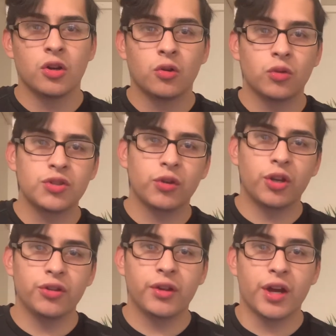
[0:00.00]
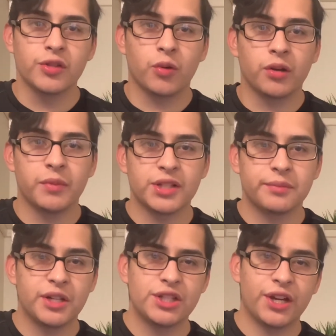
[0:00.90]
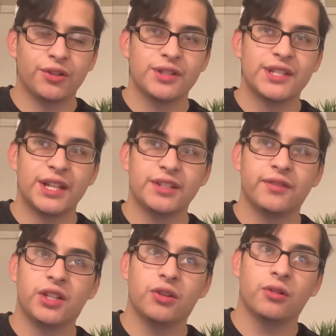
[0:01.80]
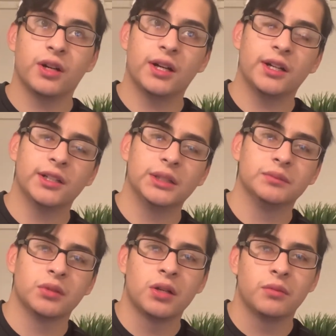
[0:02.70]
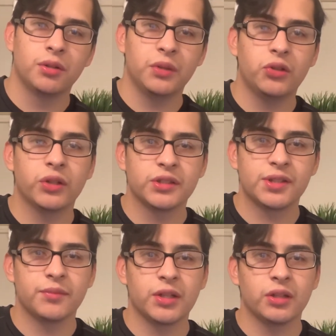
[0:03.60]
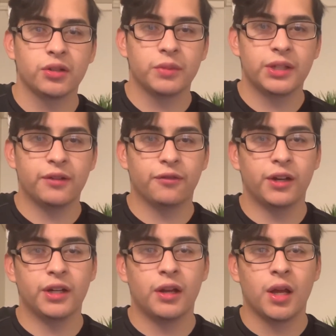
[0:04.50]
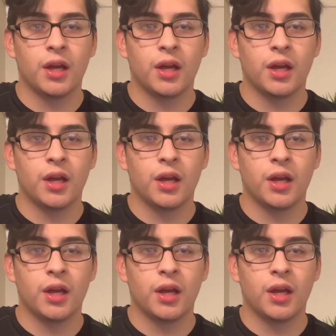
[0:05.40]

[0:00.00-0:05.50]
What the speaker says: What's going on, you guys? Welcome back to my channel. In today's video, I'm gonna be doing something a little bit different.